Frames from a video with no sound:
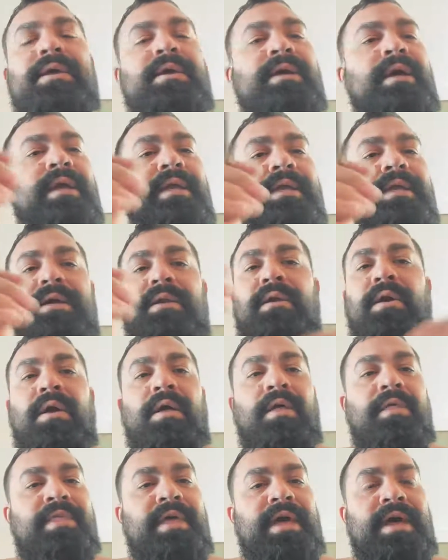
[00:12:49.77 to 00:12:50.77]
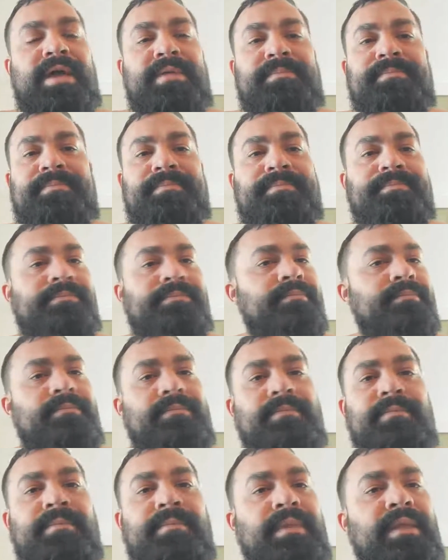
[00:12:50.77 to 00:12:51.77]
I cut all that.
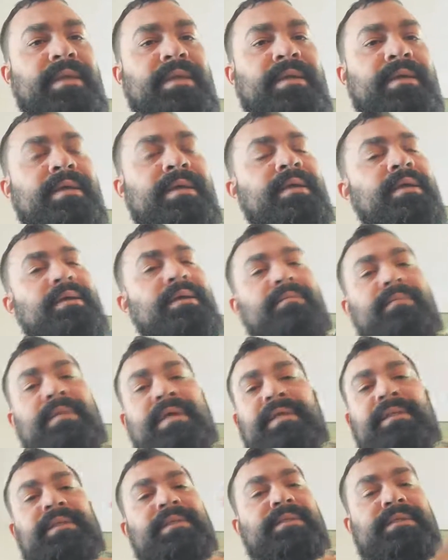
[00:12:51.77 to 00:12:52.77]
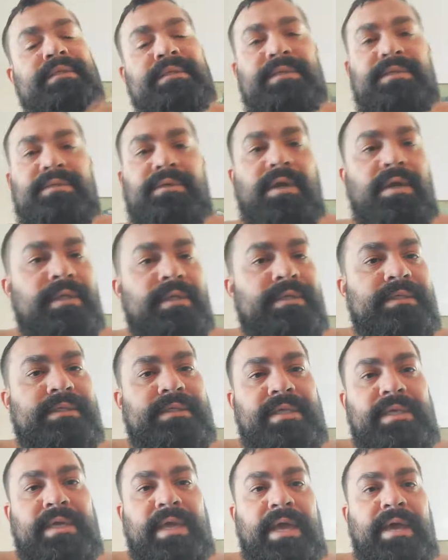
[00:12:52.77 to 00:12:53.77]
I'm like, let's just draw this
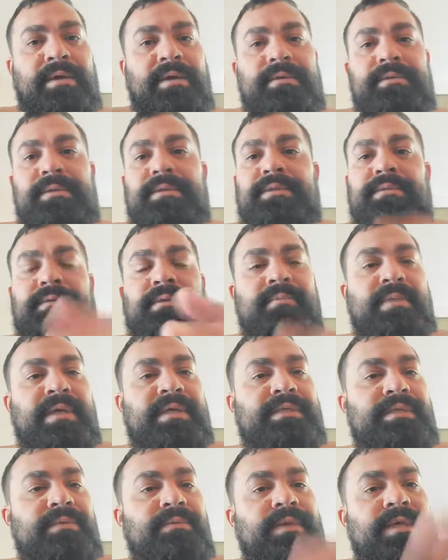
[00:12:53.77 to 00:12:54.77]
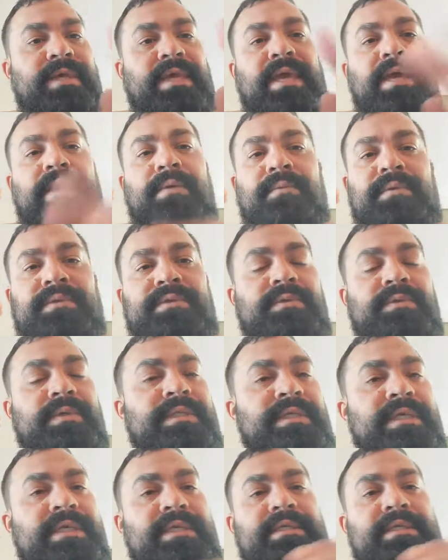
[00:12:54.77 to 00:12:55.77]
thing out. Let's do the best that we can. We'll do it
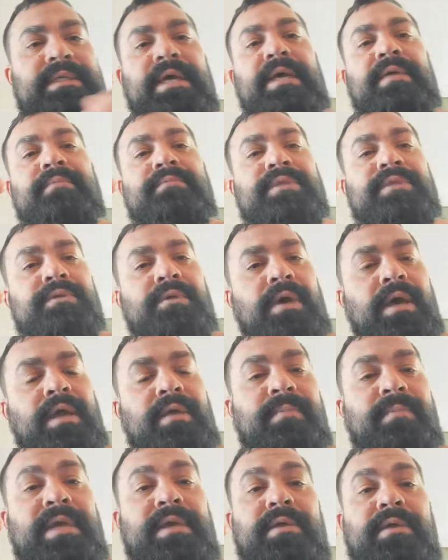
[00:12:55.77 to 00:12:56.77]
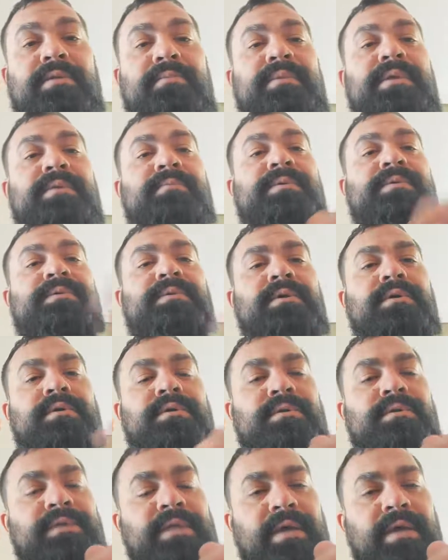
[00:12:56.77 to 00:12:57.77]
10 times. You know how to make other people's
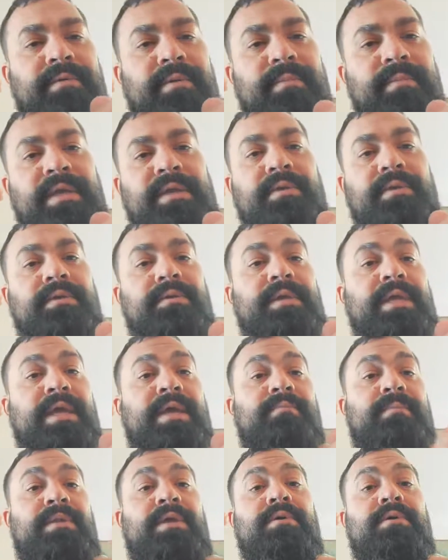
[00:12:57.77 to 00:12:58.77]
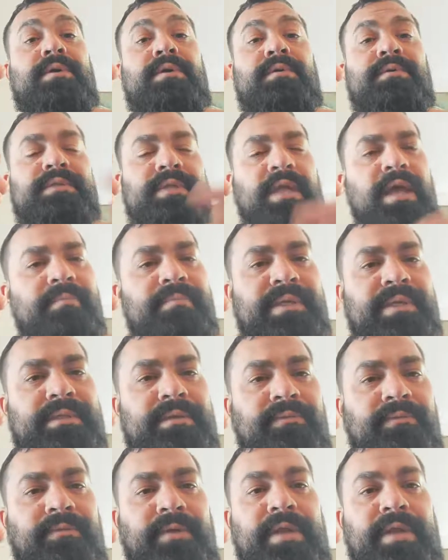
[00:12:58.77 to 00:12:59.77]
logos. Time to make your own damn logo. Stop being
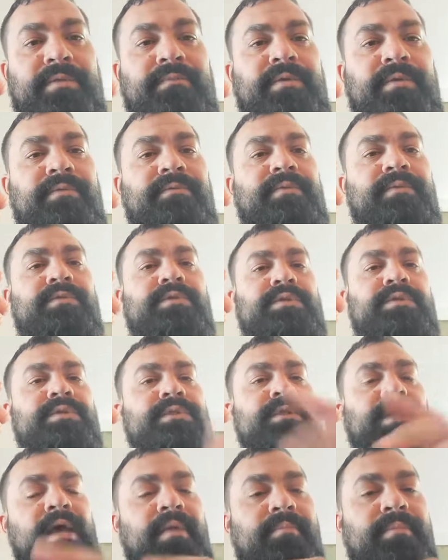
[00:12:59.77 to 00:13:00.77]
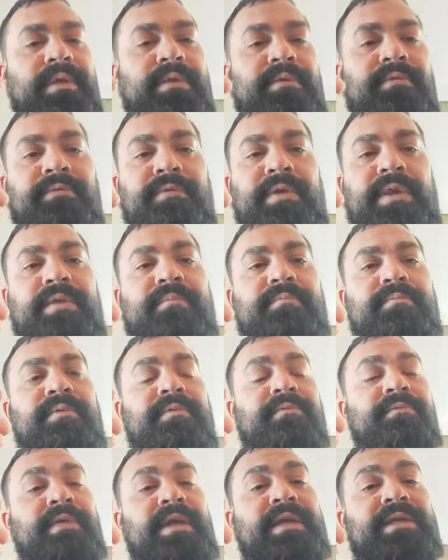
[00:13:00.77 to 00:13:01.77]
afraid of your future. Stop being afraid of
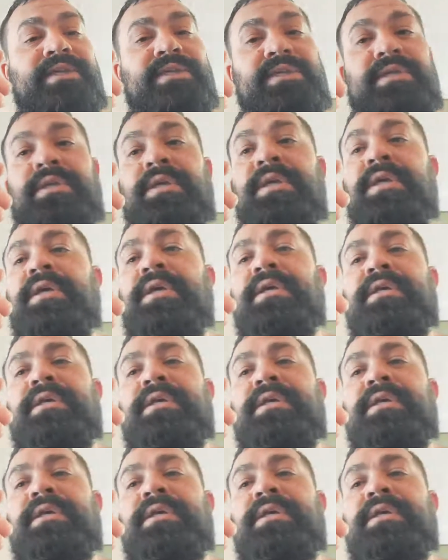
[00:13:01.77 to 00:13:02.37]
perfection.